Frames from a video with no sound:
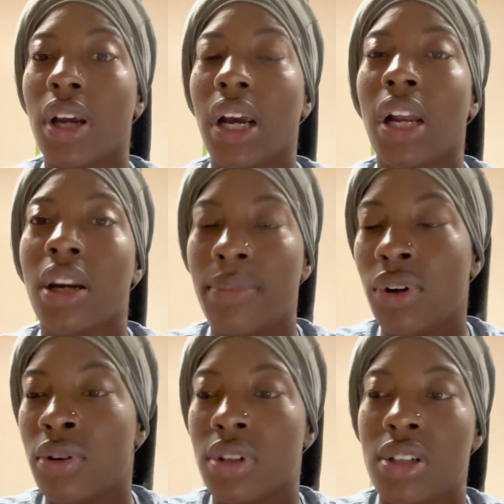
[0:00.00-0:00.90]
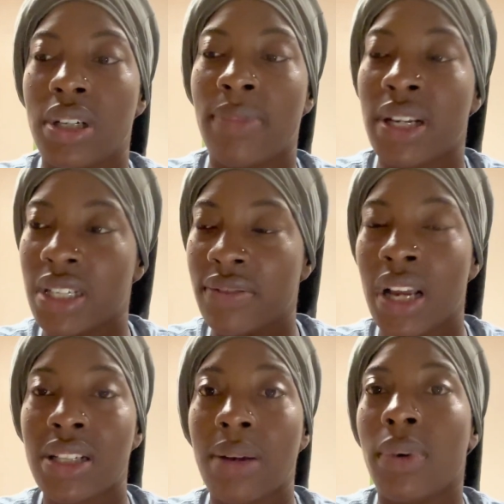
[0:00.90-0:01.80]
I need to be going to the gym myself. I
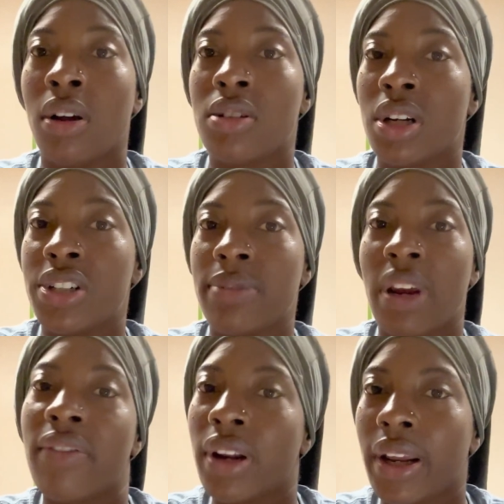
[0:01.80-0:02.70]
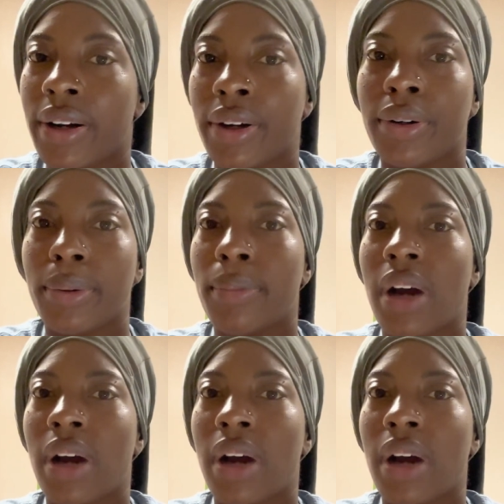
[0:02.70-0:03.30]
say I'm going to go to the gym every day and don't,